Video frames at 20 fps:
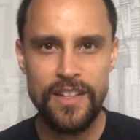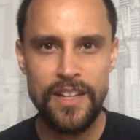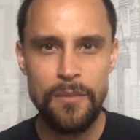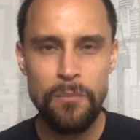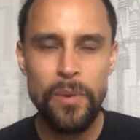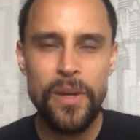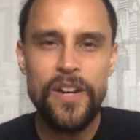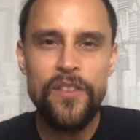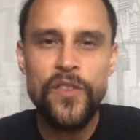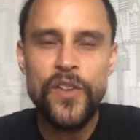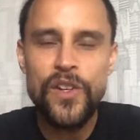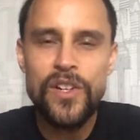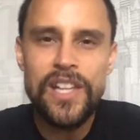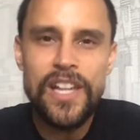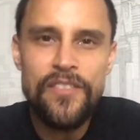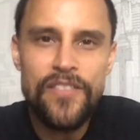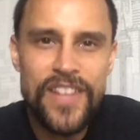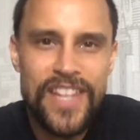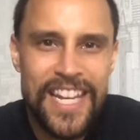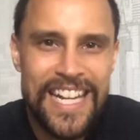But if you're
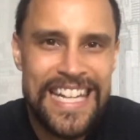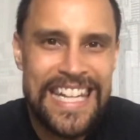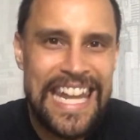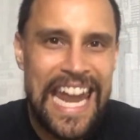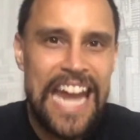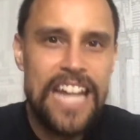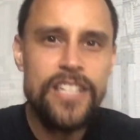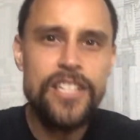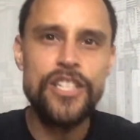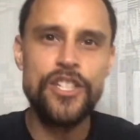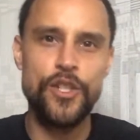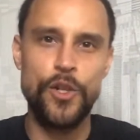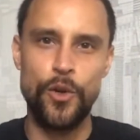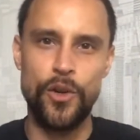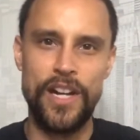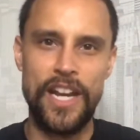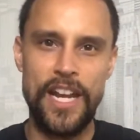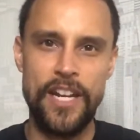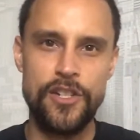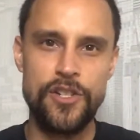living against your
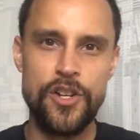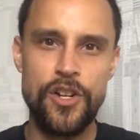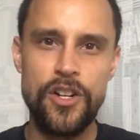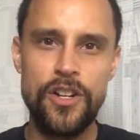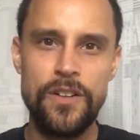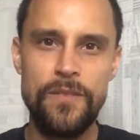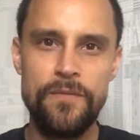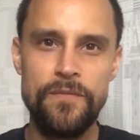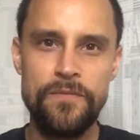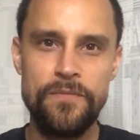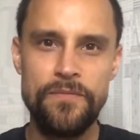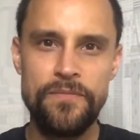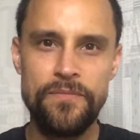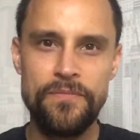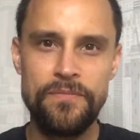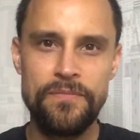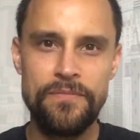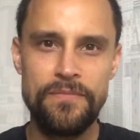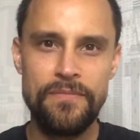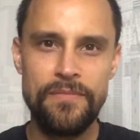nature,
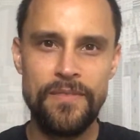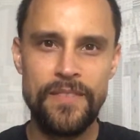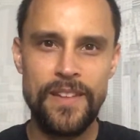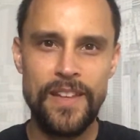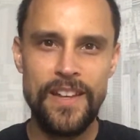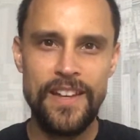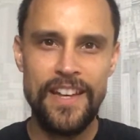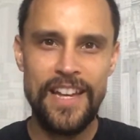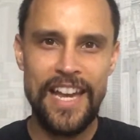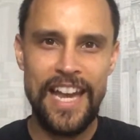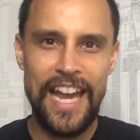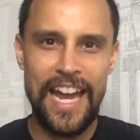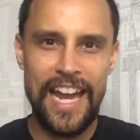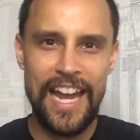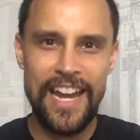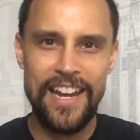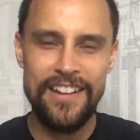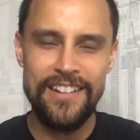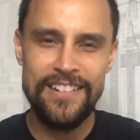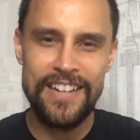
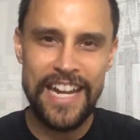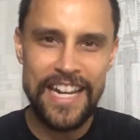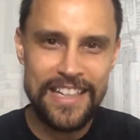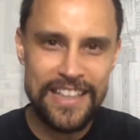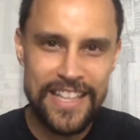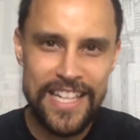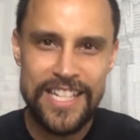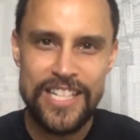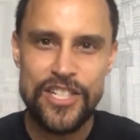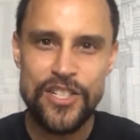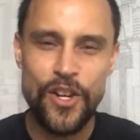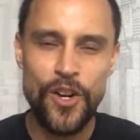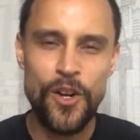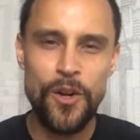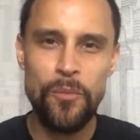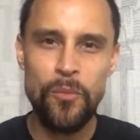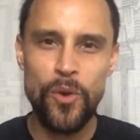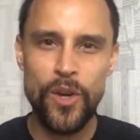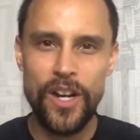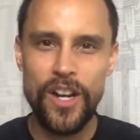and in this
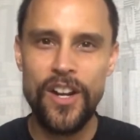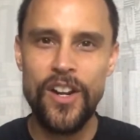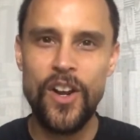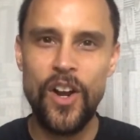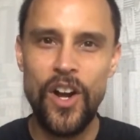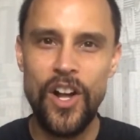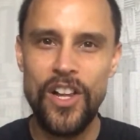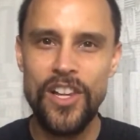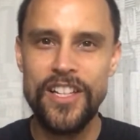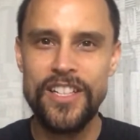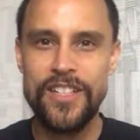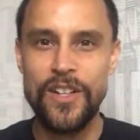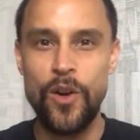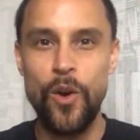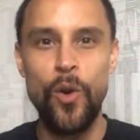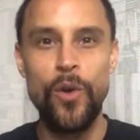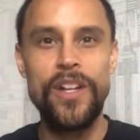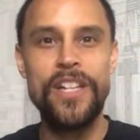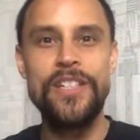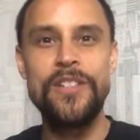term we're going to call it
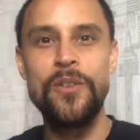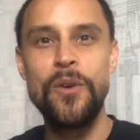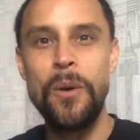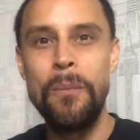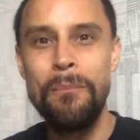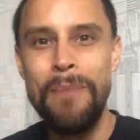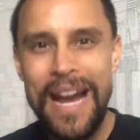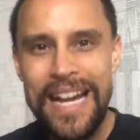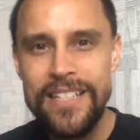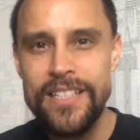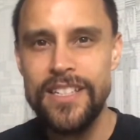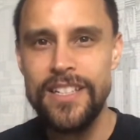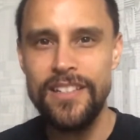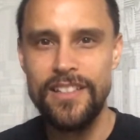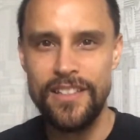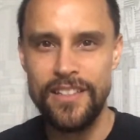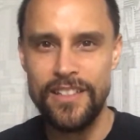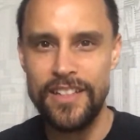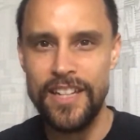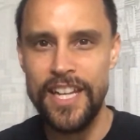according to a
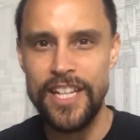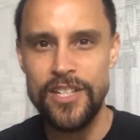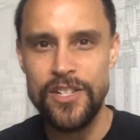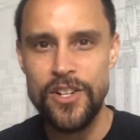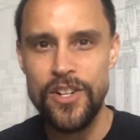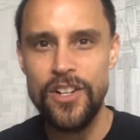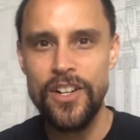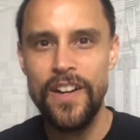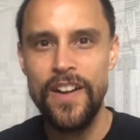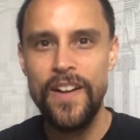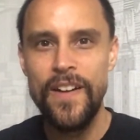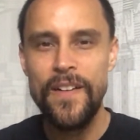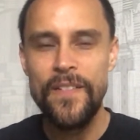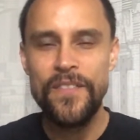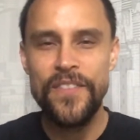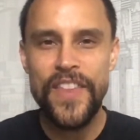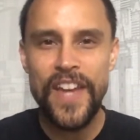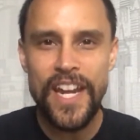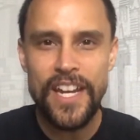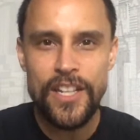masculine nature,
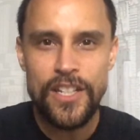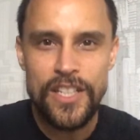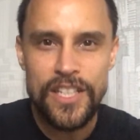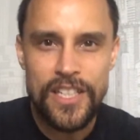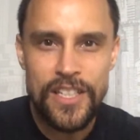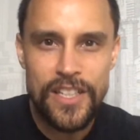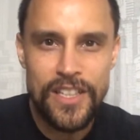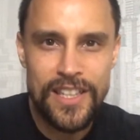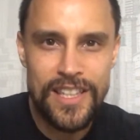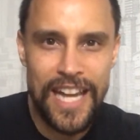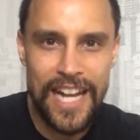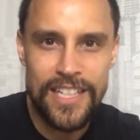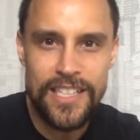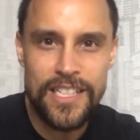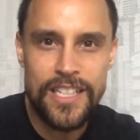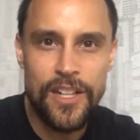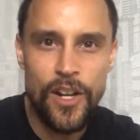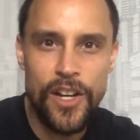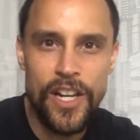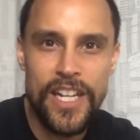then
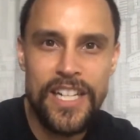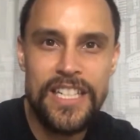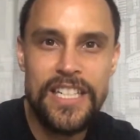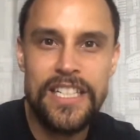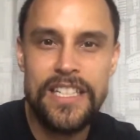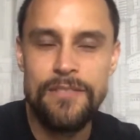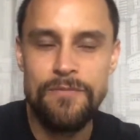that's going to